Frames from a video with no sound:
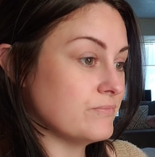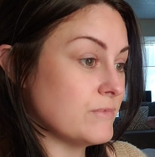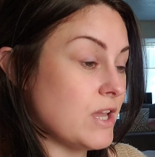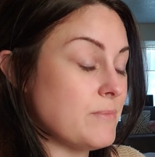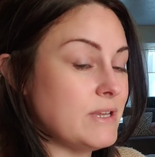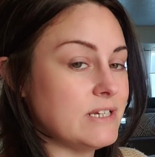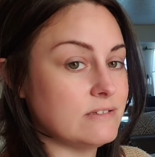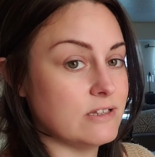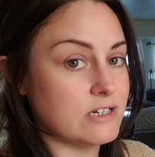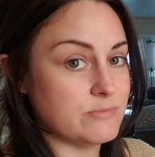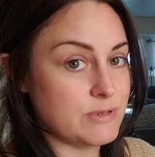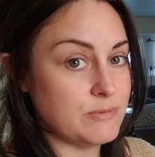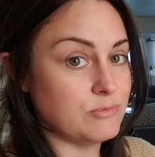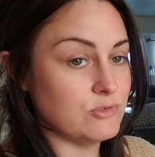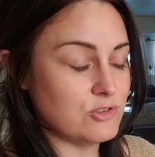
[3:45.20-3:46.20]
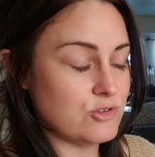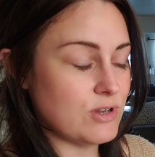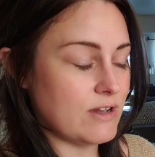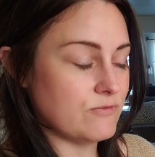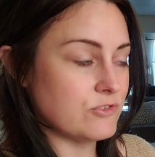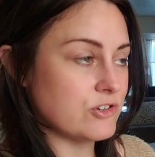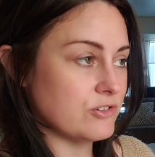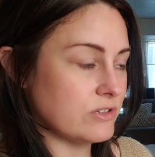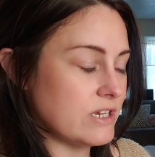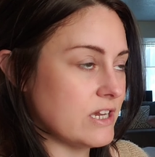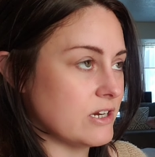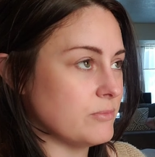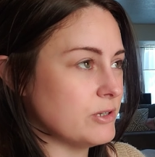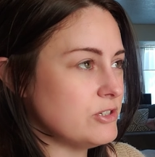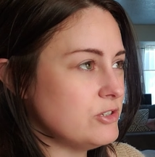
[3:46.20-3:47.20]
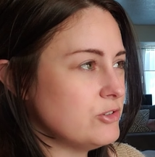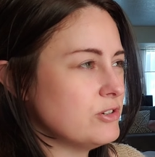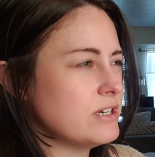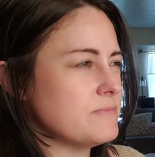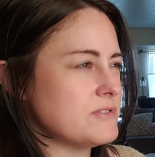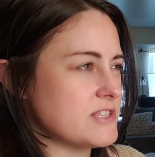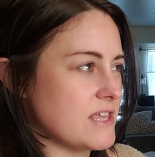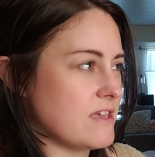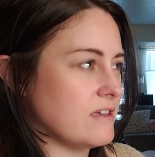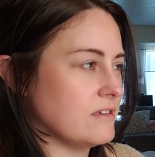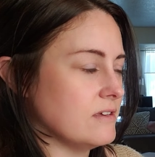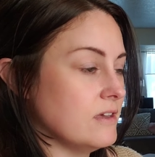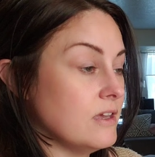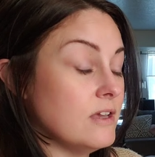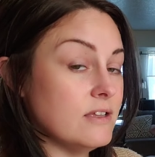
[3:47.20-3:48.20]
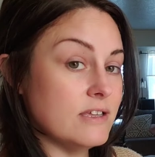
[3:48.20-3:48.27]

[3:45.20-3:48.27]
I mean, a lot of people do have curly hair, but you know what I'm saying?